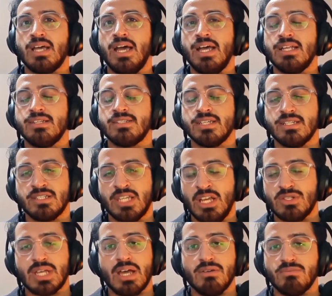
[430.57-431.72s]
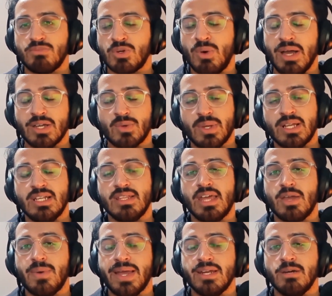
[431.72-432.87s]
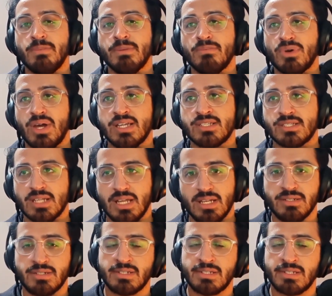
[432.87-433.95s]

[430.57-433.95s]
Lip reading: and it turns out quite quickly they went up in price, and